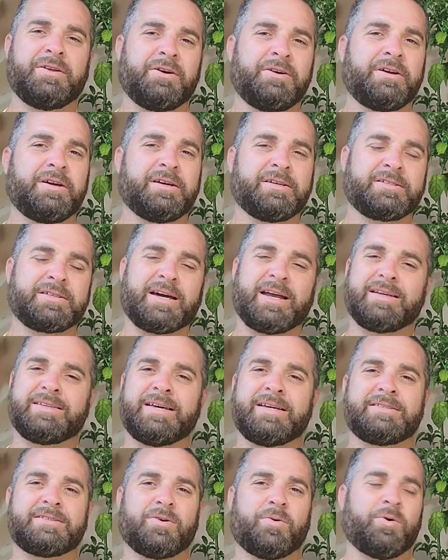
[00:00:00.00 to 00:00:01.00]
you guys kind of
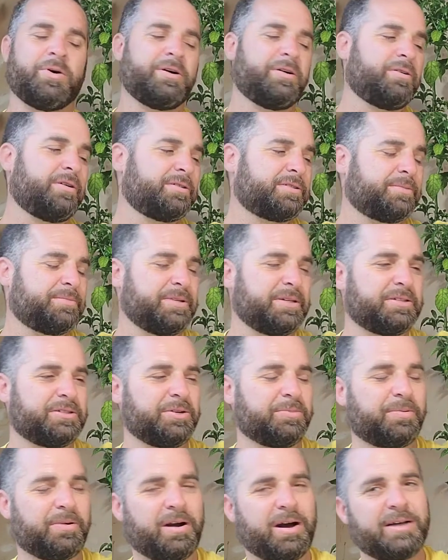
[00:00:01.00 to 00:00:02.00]
taste the oil on some of these
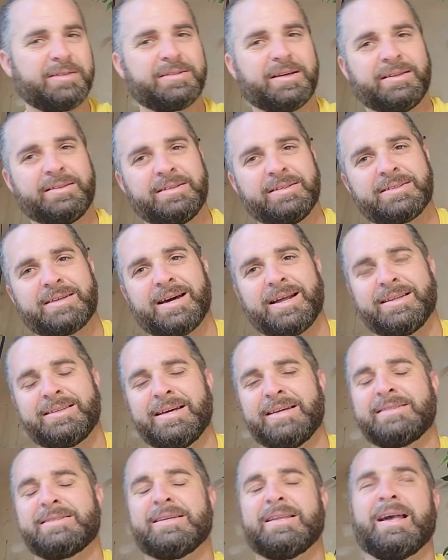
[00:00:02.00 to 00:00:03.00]
super hots. It just kind of
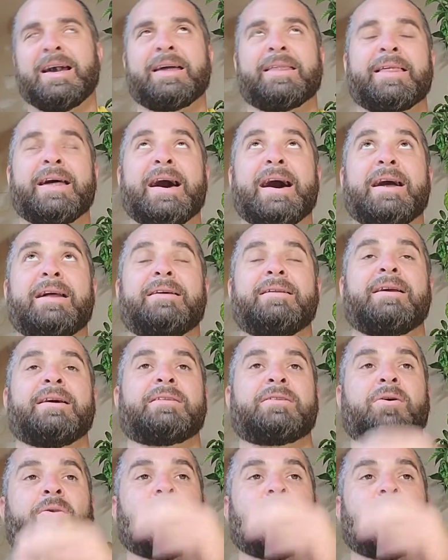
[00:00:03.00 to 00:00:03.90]
tasted like that, like the